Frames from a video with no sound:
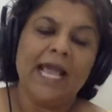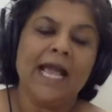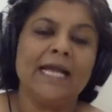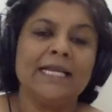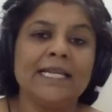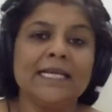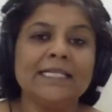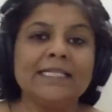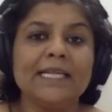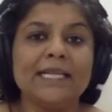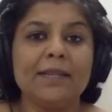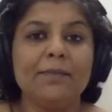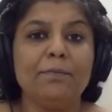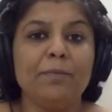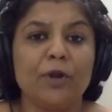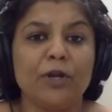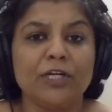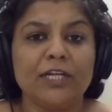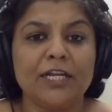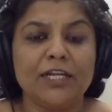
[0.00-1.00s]
Another
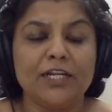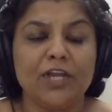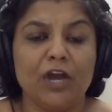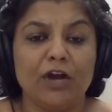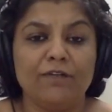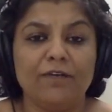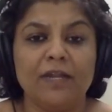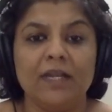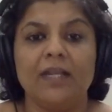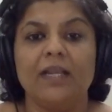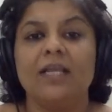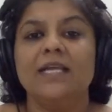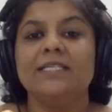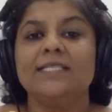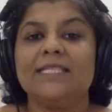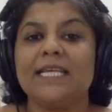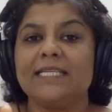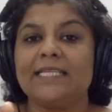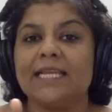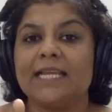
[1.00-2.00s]
important novel
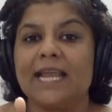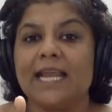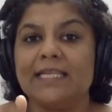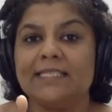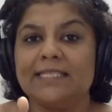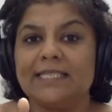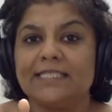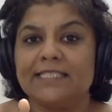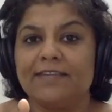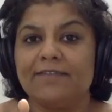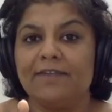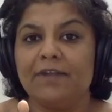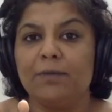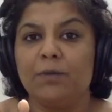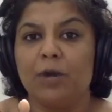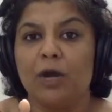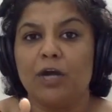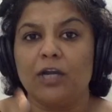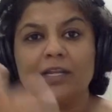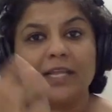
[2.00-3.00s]
set against the Civil
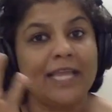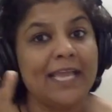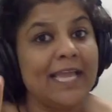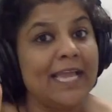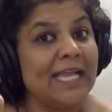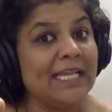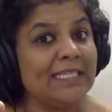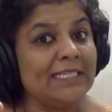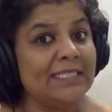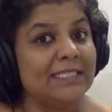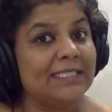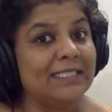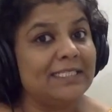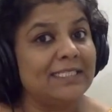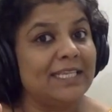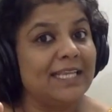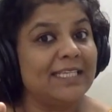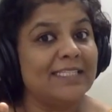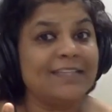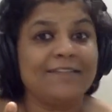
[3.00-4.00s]
War is,
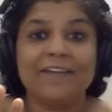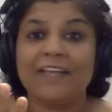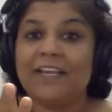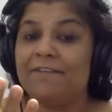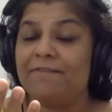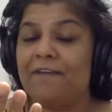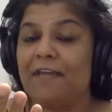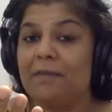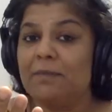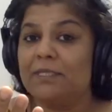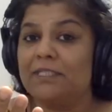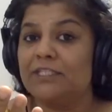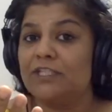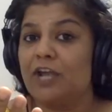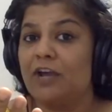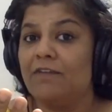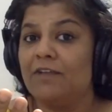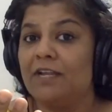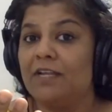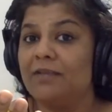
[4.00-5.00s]
it's a very famous
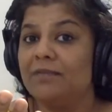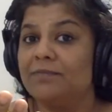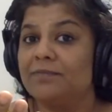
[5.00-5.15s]
novel.